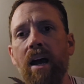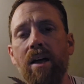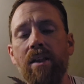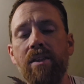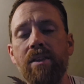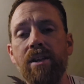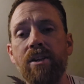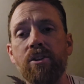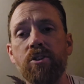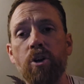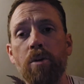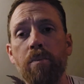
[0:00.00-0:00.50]

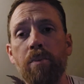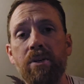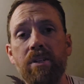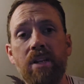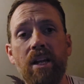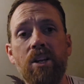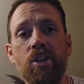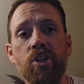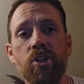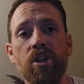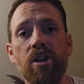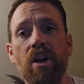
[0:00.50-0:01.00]
the
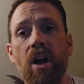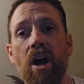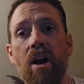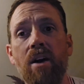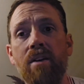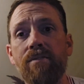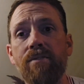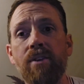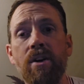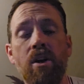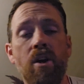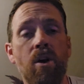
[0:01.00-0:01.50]
interpretation
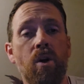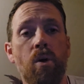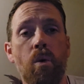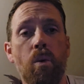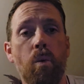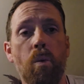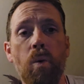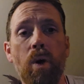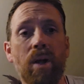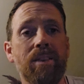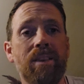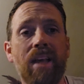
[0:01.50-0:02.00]
of
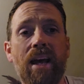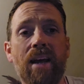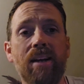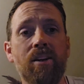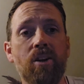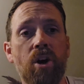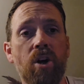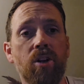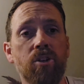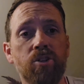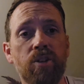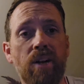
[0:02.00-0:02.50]
what that
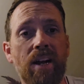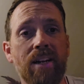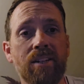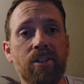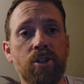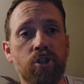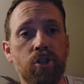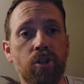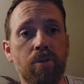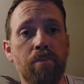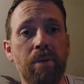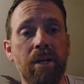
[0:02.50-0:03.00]
contract
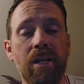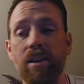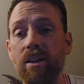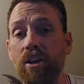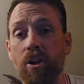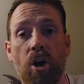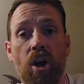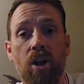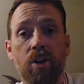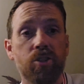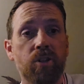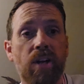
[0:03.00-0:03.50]
should be, the
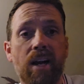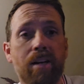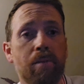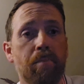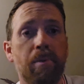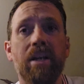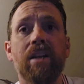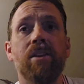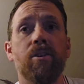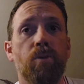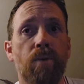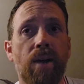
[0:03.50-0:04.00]
contract
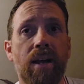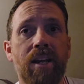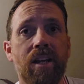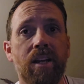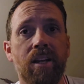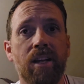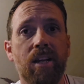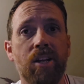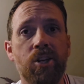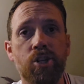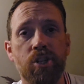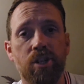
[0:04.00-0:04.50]
being the
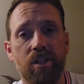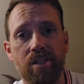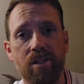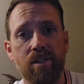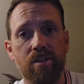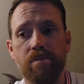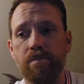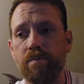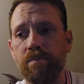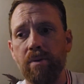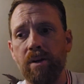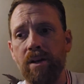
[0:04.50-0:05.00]

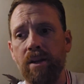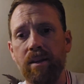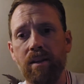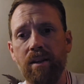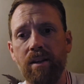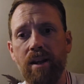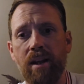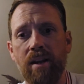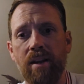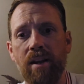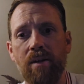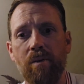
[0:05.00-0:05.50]
regulations
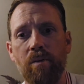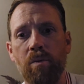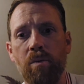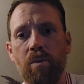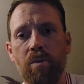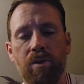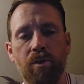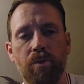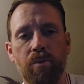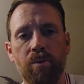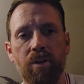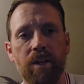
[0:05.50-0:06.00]
and
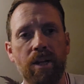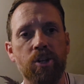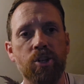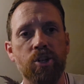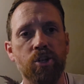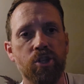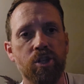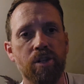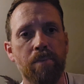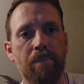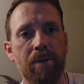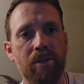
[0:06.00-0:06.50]
the
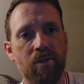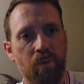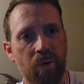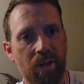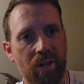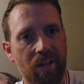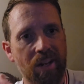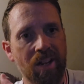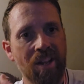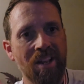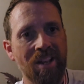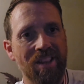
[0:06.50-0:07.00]
relationship
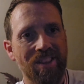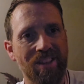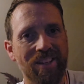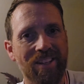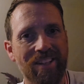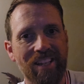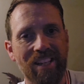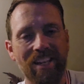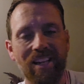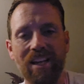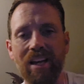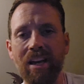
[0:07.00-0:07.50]
between the
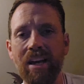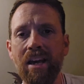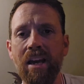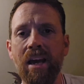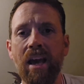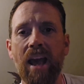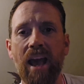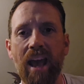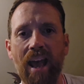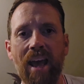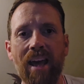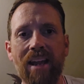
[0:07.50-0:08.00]
league
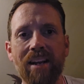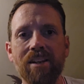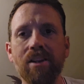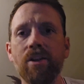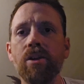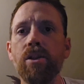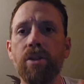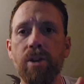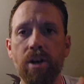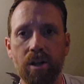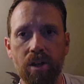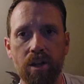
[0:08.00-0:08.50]
and
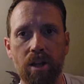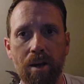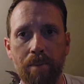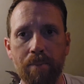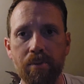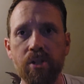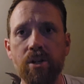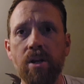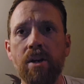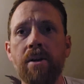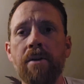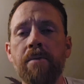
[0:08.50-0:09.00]
the
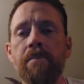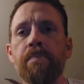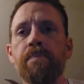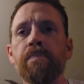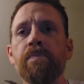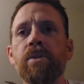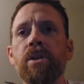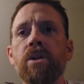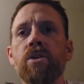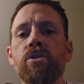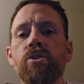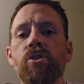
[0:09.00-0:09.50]
clubs.
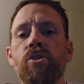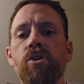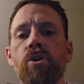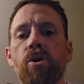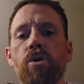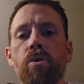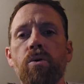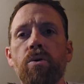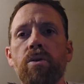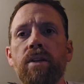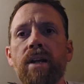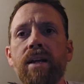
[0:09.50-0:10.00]

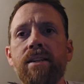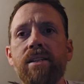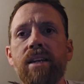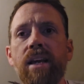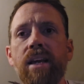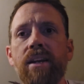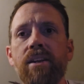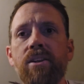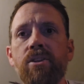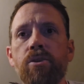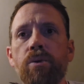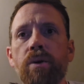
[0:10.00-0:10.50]
So let's
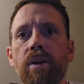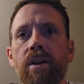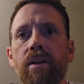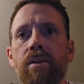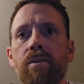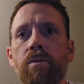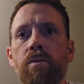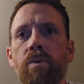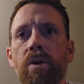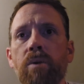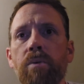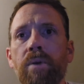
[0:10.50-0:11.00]
get into it.
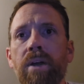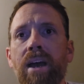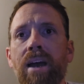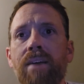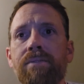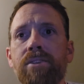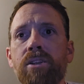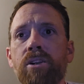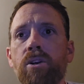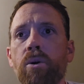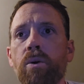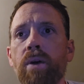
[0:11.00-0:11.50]
Where we have
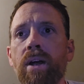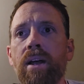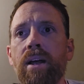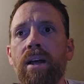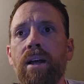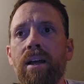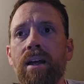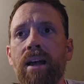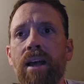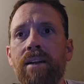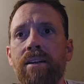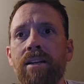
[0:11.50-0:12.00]
to
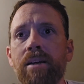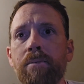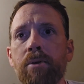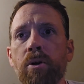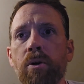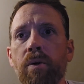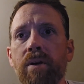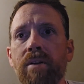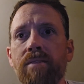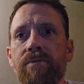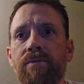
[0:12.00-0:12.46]
end up going